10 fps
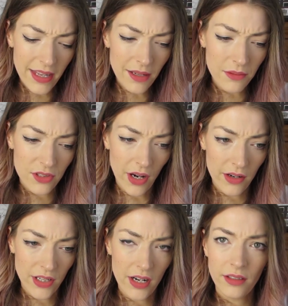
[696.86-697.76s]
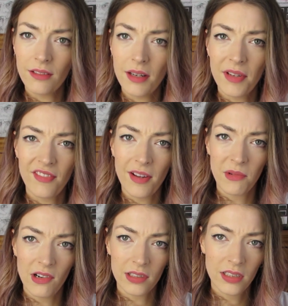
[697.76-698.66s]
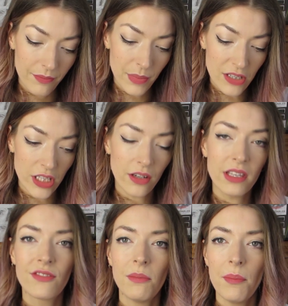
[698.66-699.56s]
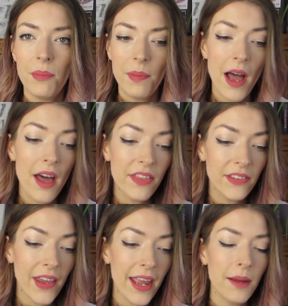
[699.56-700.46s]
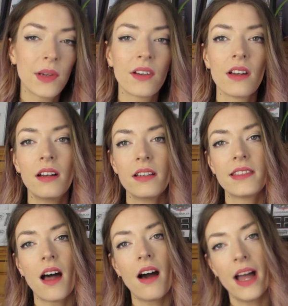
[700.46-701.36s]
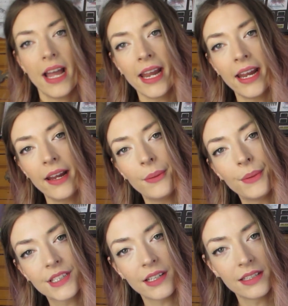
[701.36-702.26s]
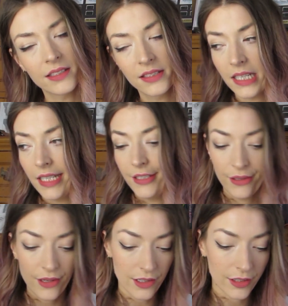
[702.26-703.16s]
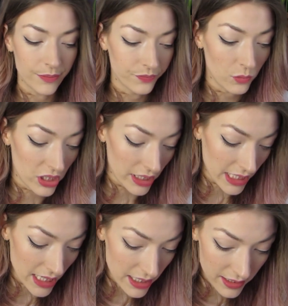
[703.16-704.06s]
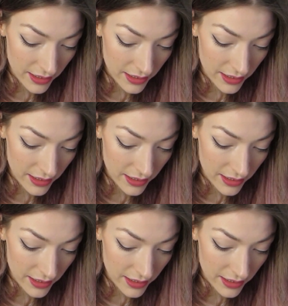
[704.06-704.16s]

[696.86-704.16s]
think it was Jojo, correct me if I'm wrong. But she got this for my birthday because I was gonna study in New York, which I did.